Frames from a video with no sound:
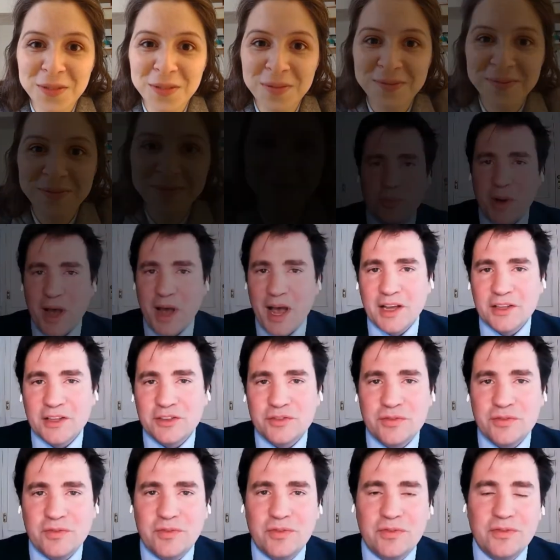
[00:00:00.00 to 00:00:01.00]
Thank you,
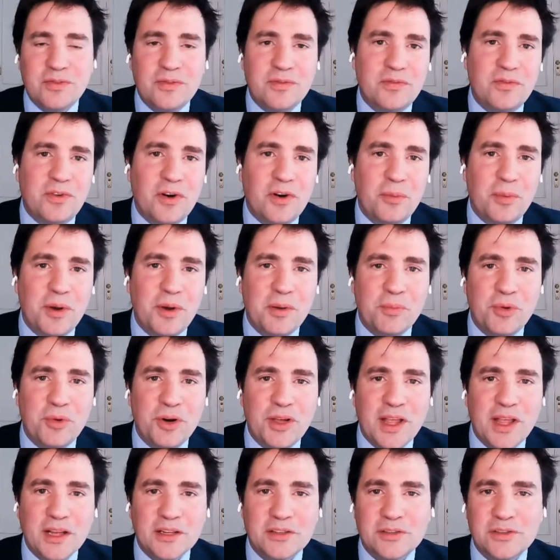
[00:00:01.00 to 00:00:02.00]
Thomas, for being
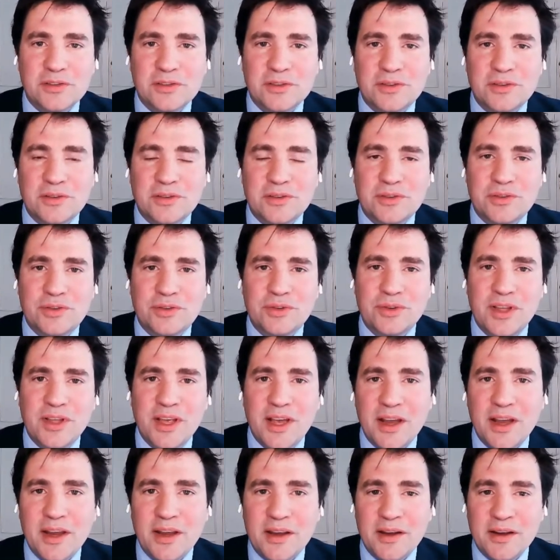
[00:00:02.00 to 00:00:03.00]
with us
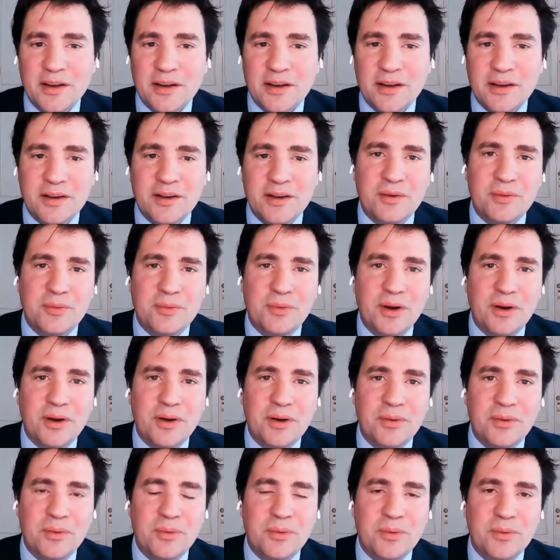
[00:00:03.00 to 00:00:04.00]
today.
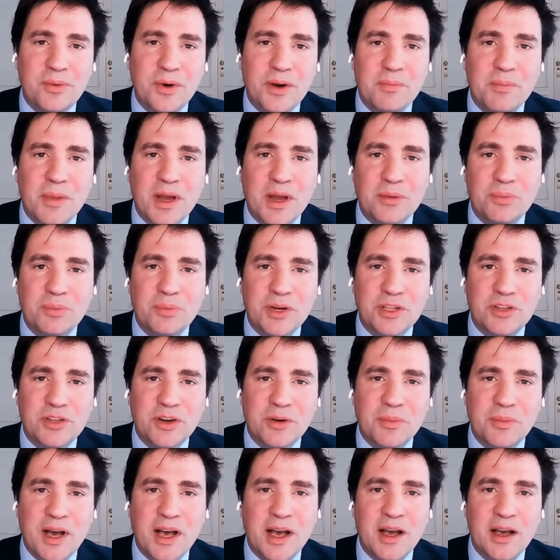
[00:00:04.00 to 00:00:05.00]
We met with
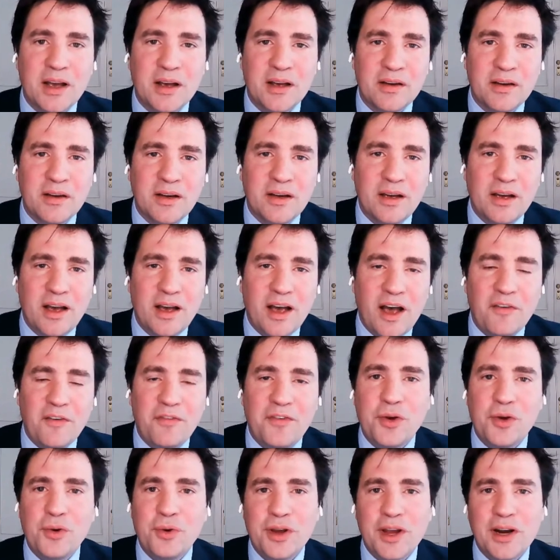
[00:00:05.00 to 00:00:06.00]
Thomas a
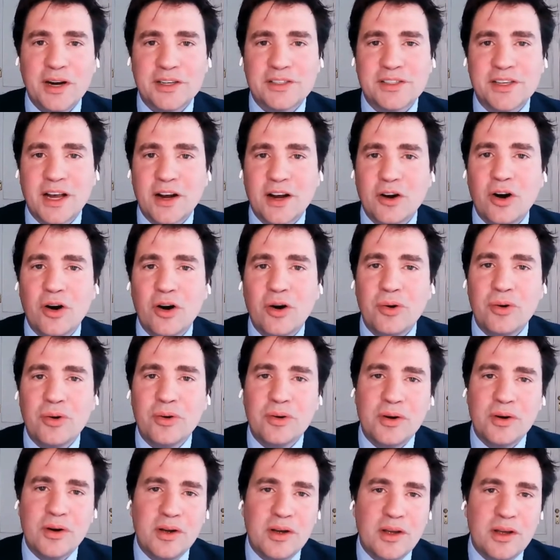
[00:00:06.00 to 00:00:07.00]
few years ago
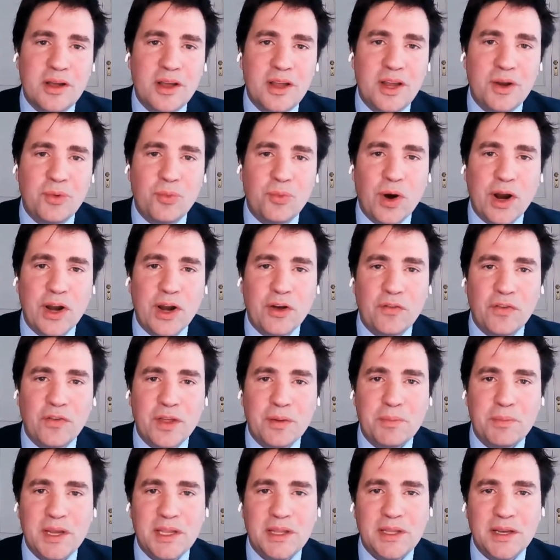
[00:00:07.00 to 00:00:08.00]
in one of the
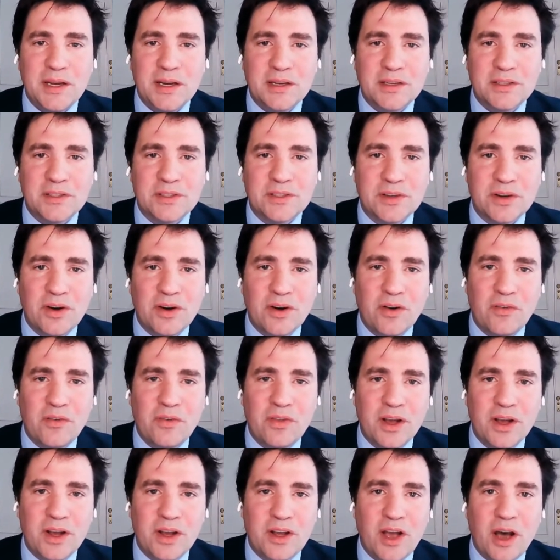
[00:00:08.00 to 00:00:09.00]
meetings of
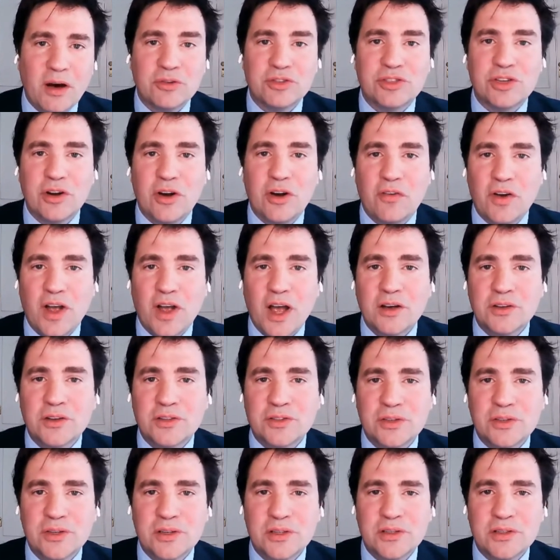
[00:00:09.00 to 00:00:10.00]
the Council of
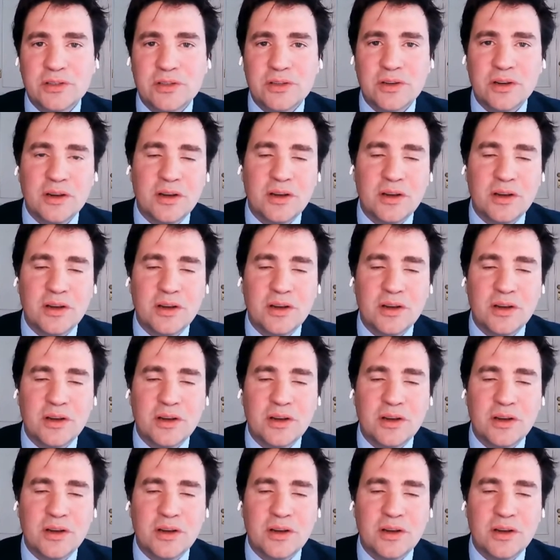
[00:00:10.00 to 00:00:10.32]
Councils